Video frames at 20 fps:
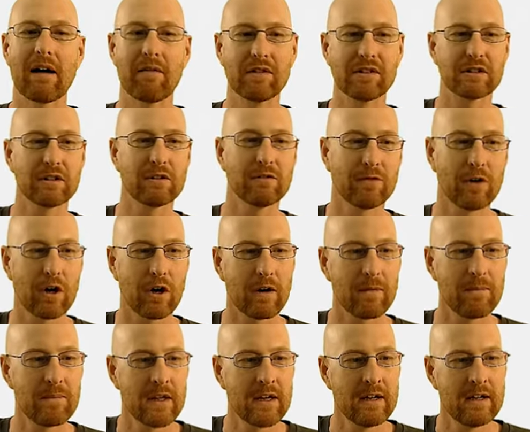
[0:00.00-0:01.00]
you haven't so
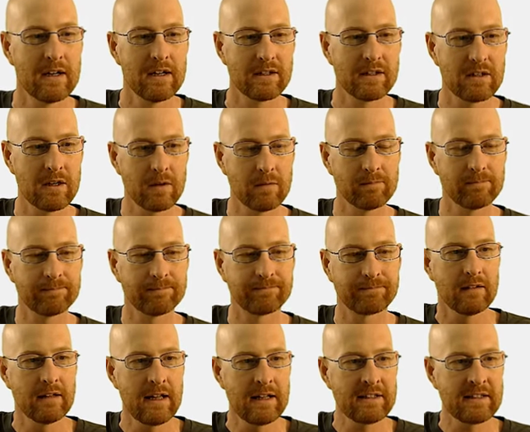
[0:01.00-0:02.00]
far. So
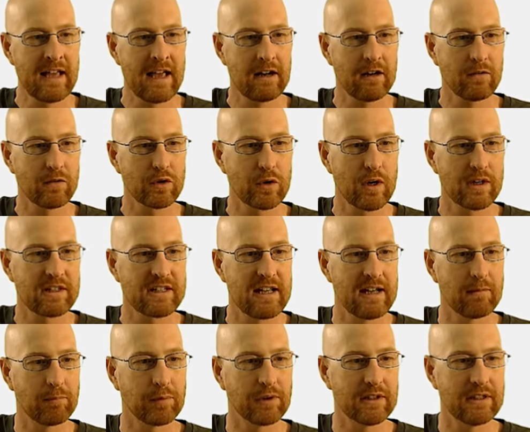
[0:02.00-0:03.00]
let's head over to our
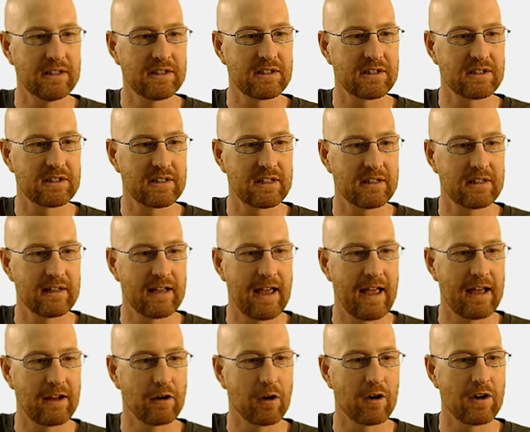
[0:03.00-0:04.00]
templates
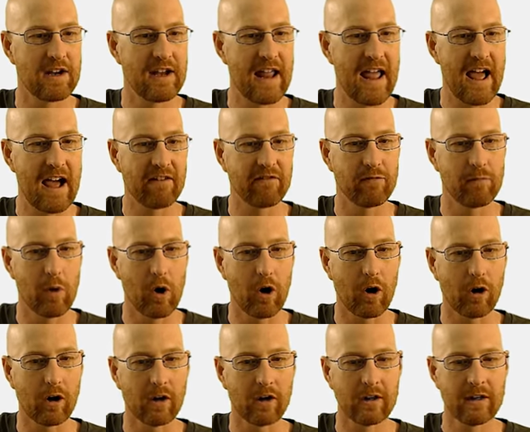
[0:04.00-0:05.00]
and our nav
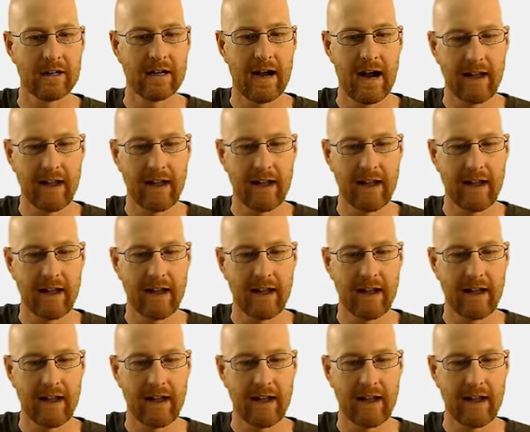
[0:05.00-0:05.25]
bar.